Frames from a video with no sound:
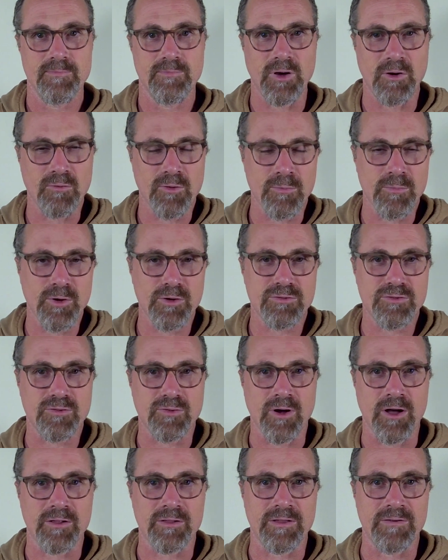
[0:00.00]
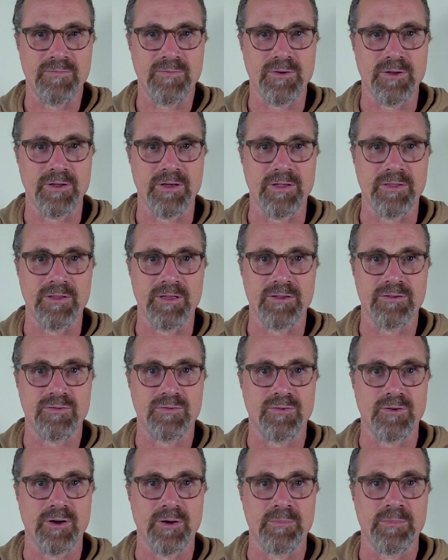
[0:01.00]
But we're most strongly feeling this
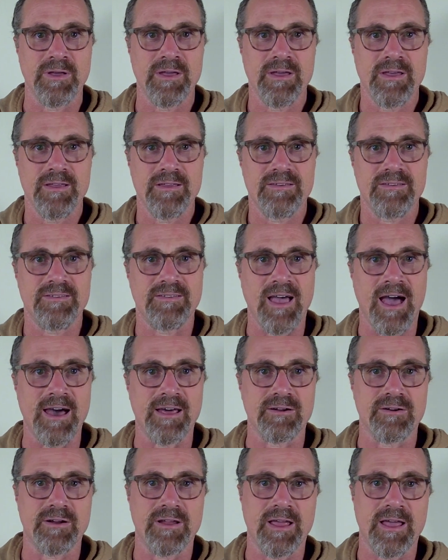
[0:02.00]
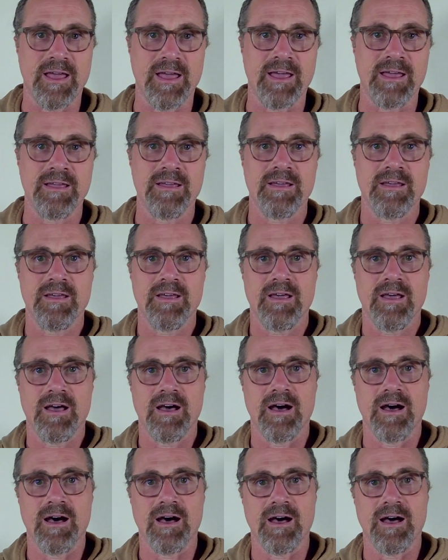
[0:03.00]
from Saturday
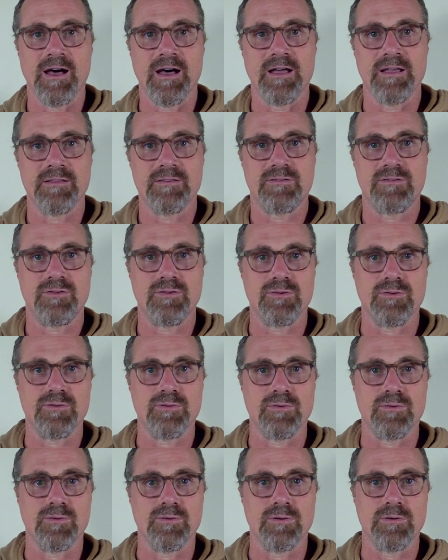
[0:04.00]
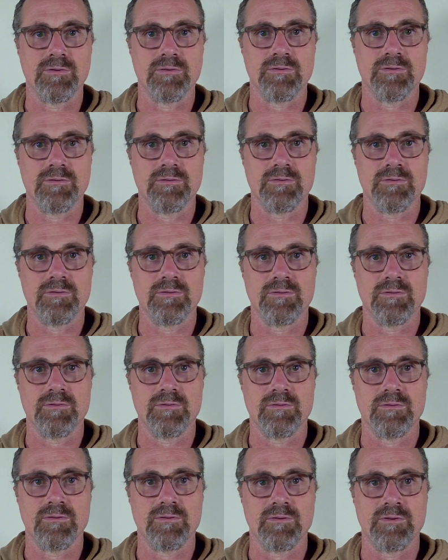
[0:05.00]
to
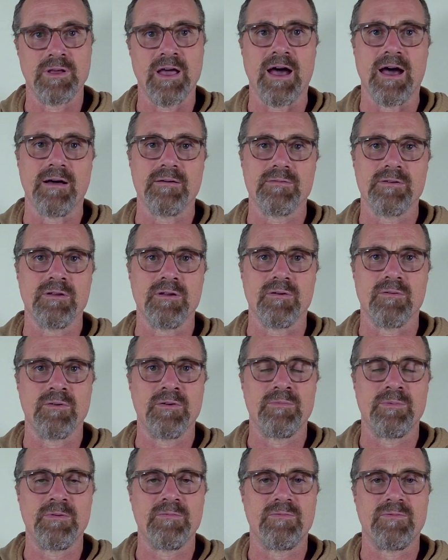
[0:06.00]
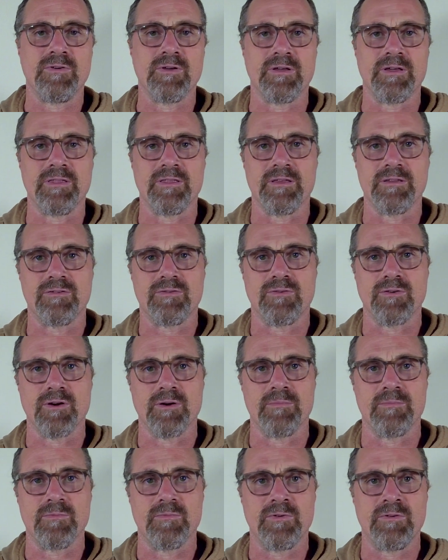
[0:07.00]
we've been feeling this
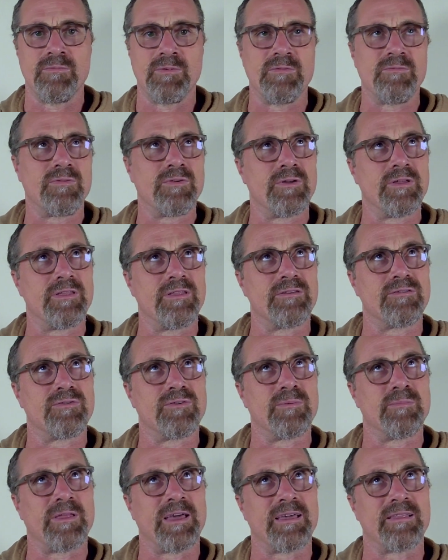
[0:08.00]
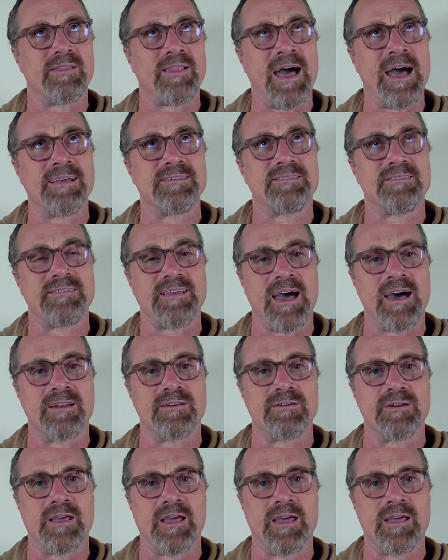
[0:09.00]
from like last
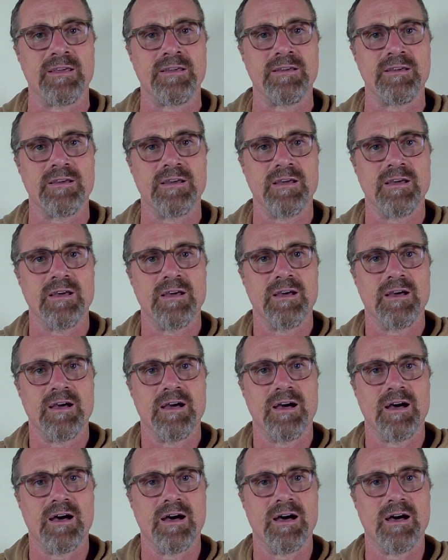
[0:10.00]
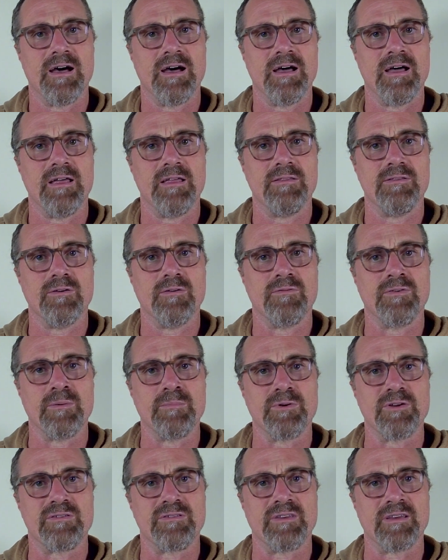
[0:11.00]
Saturday,
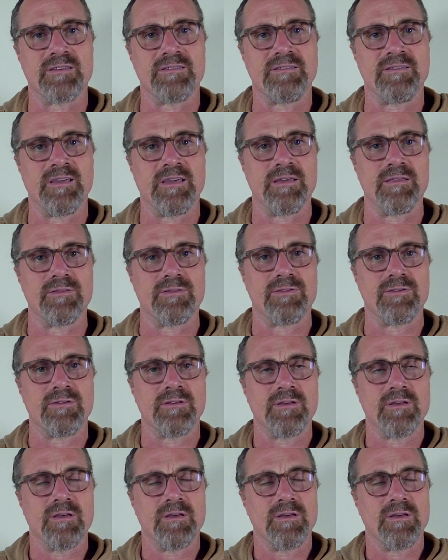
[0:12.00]
November 16th,